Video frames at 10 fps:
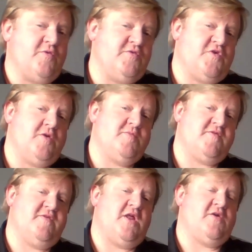in terms of
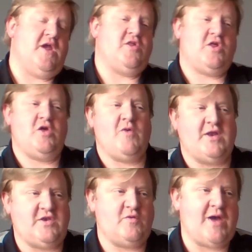another HQ, I
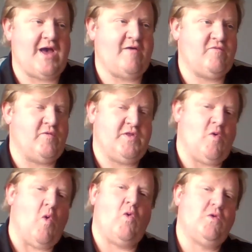do have one of the
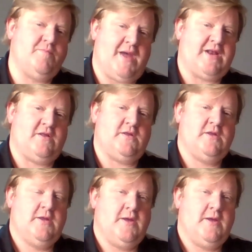old metal